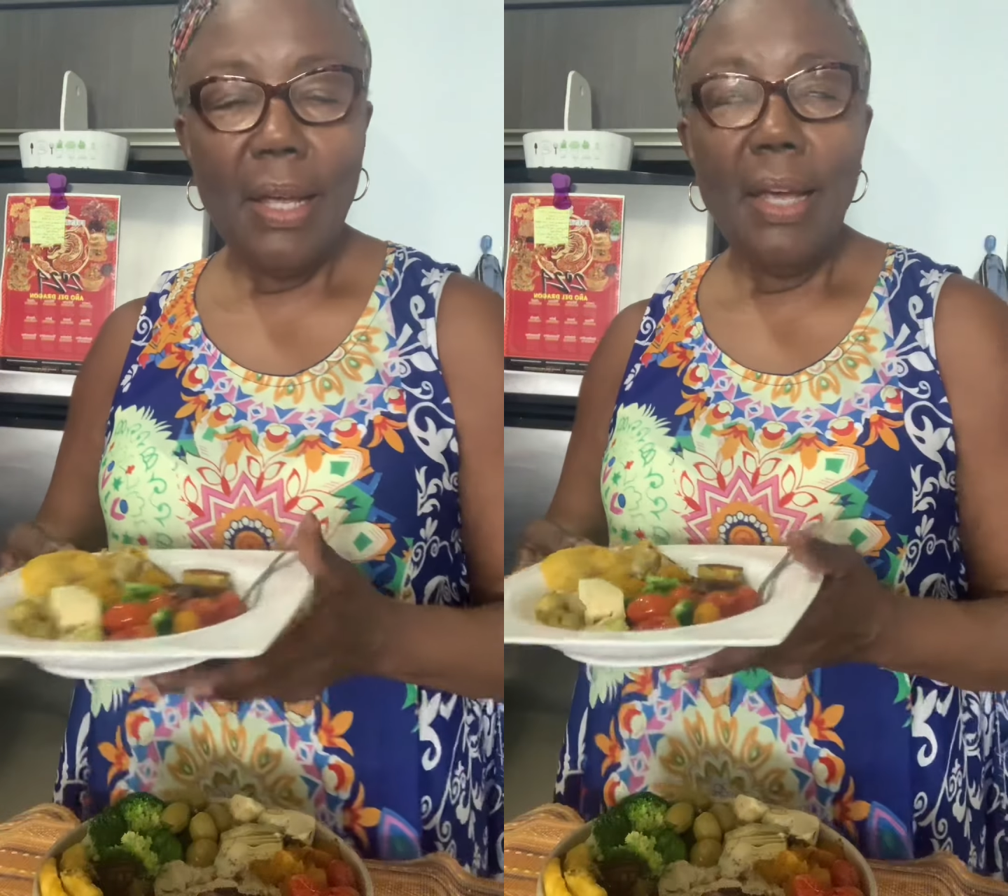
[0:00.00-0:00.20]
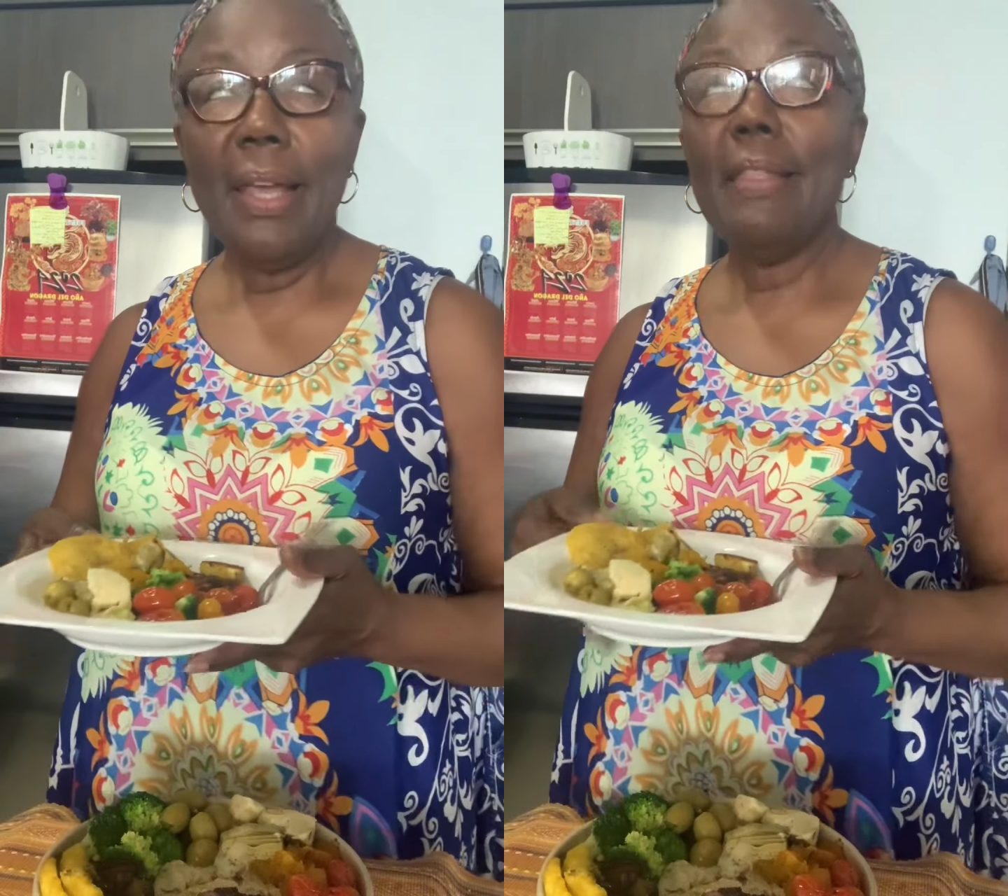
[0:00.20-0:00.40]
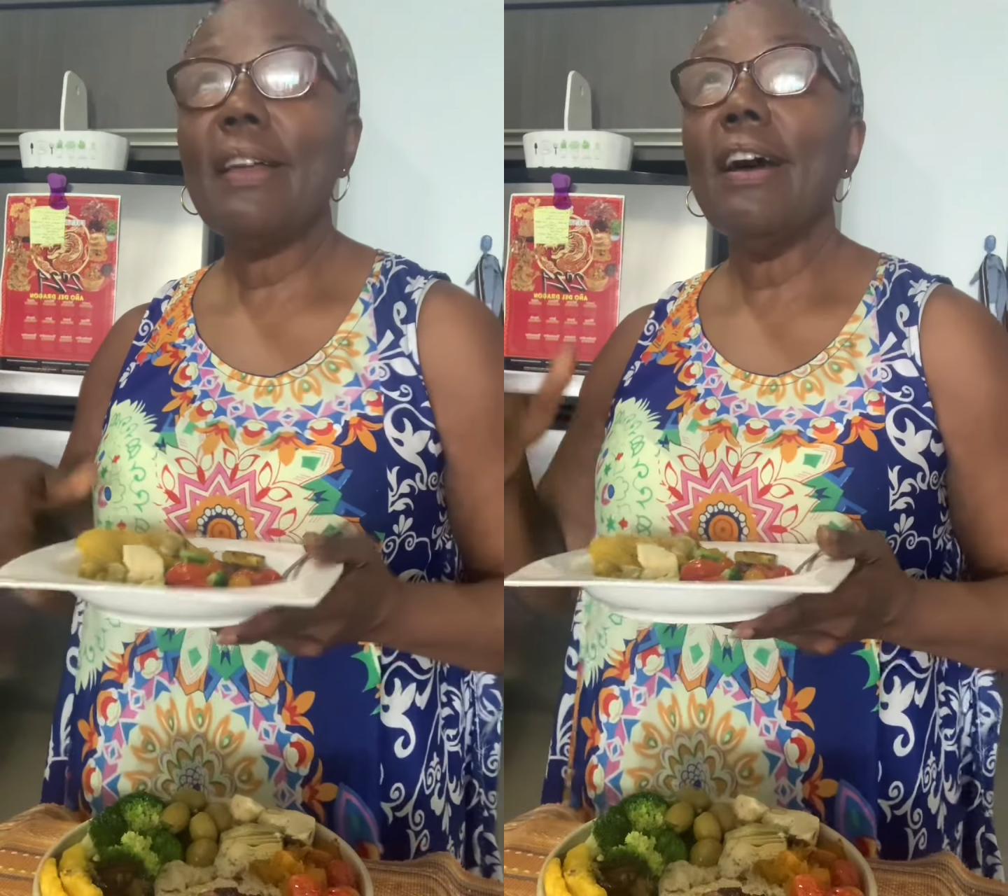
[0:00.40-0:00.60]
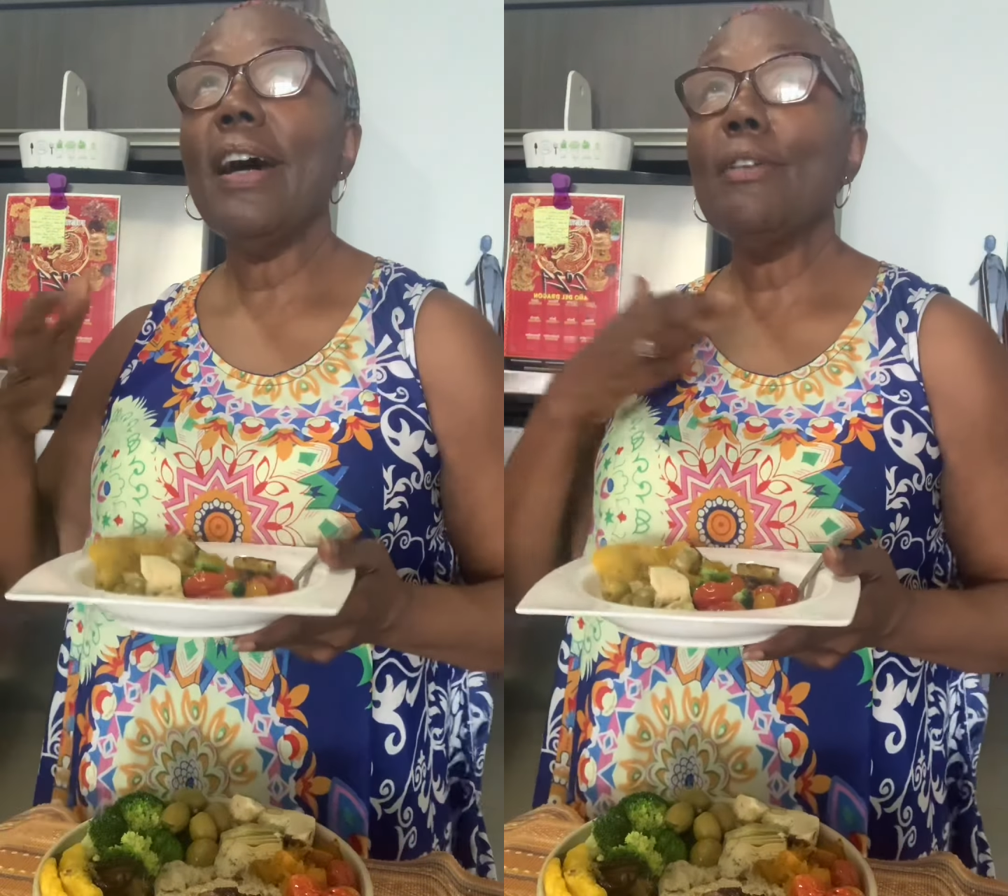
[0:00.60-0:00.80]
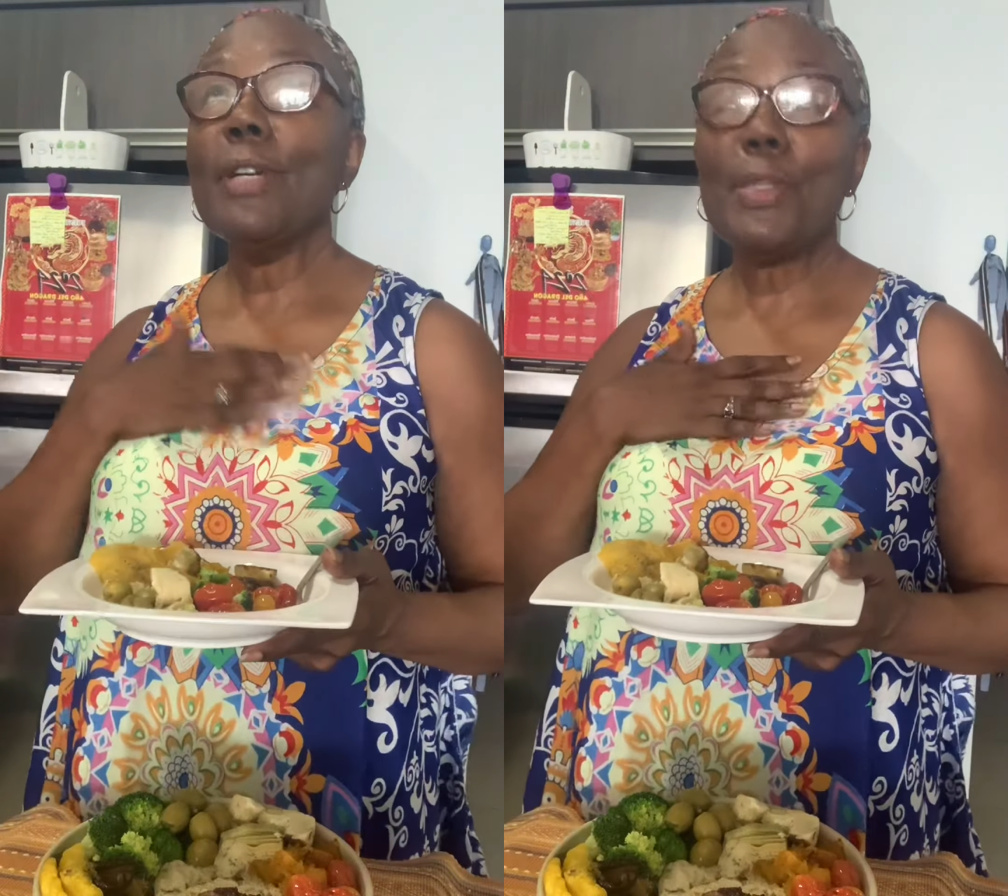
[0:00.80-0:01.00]
and
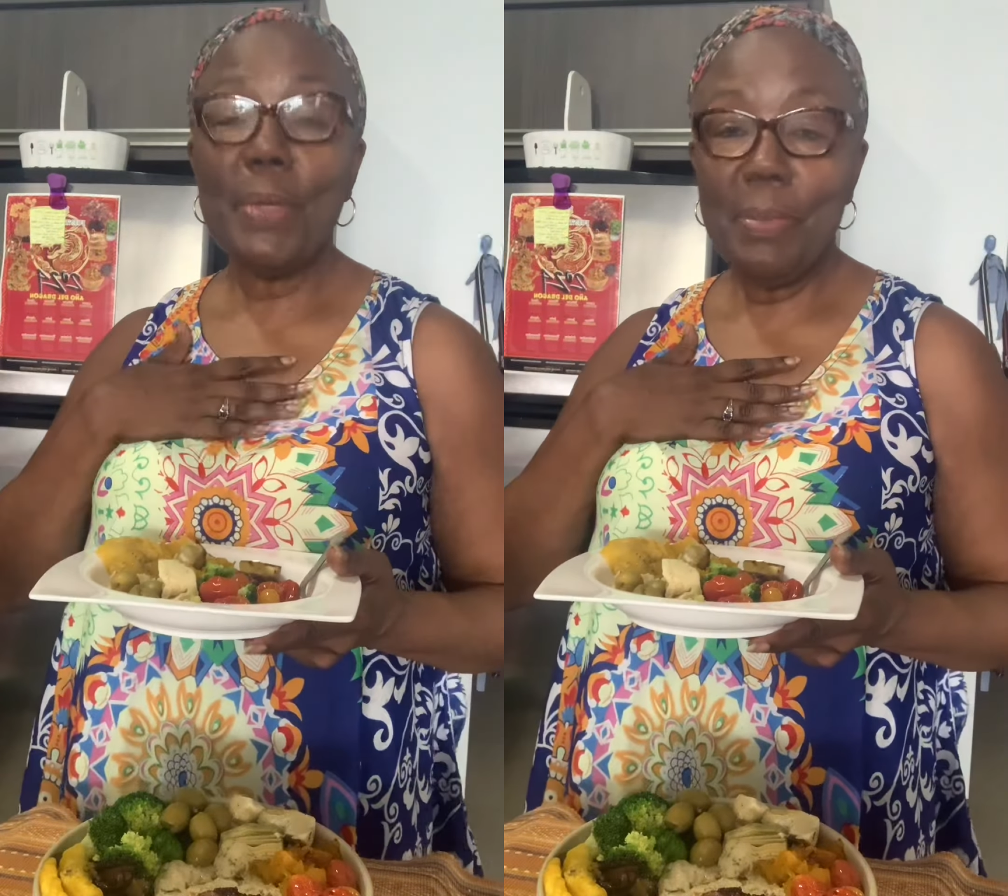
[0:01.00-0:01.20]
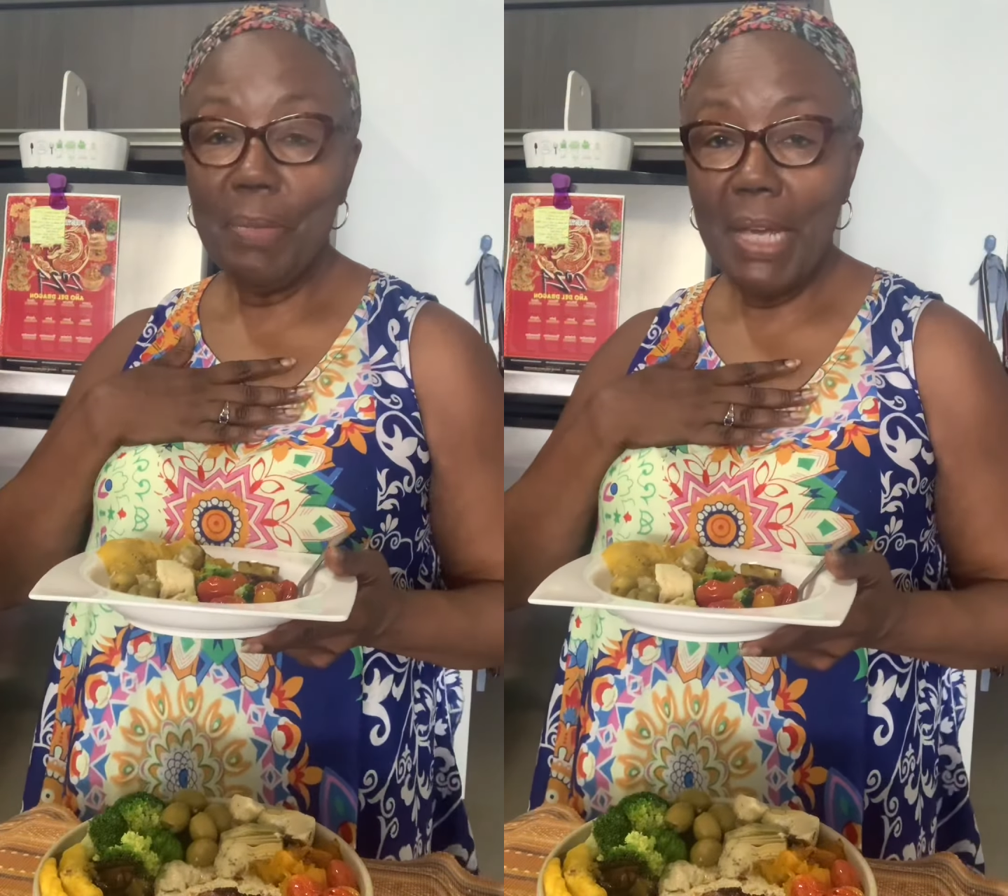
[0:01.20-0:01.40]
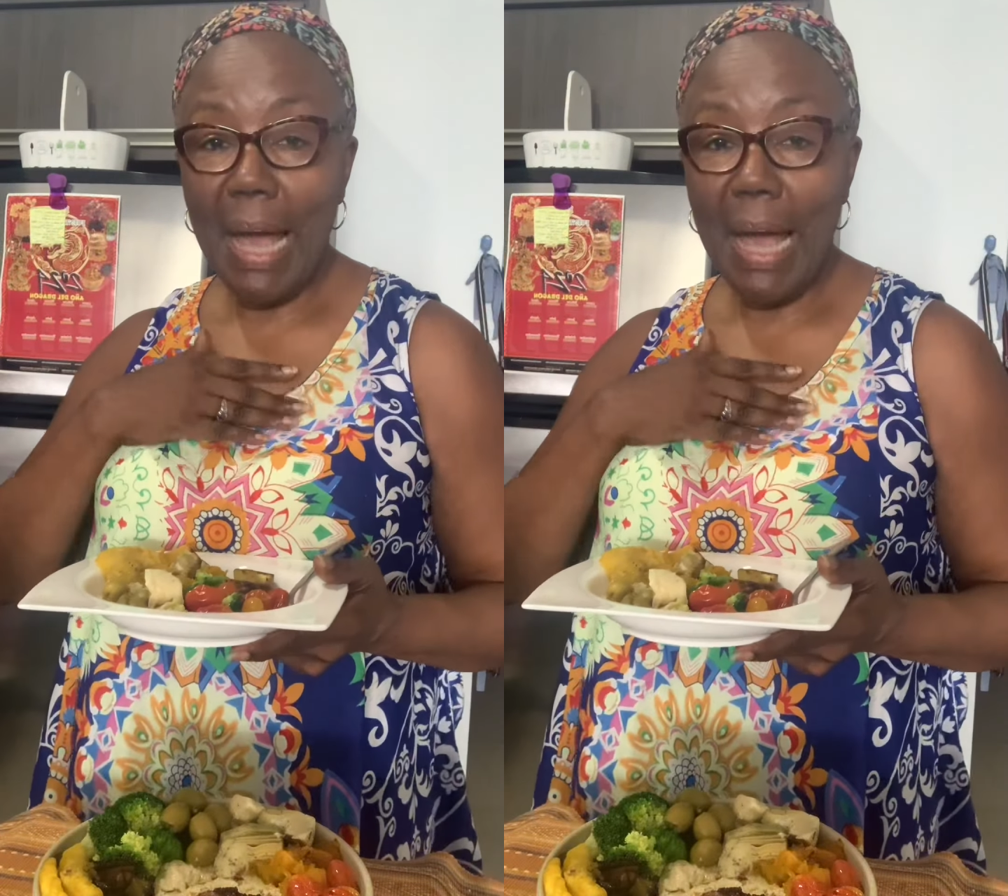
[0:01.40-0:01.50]
God was with me.